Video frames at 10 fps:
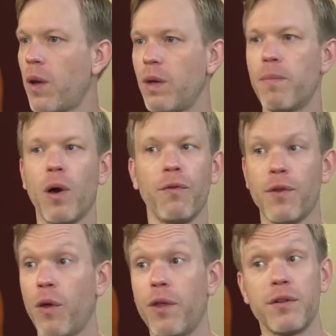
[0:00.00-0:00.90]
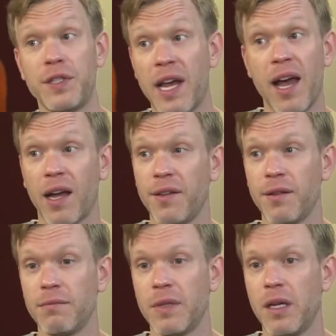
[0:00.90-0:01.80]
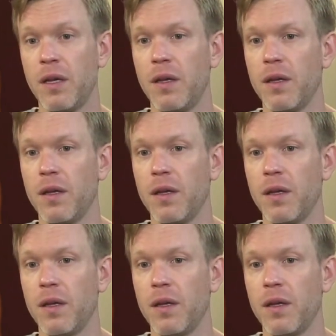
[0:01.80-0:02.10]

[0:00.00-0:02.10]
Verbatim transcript: We yep. both know there's not. Yep.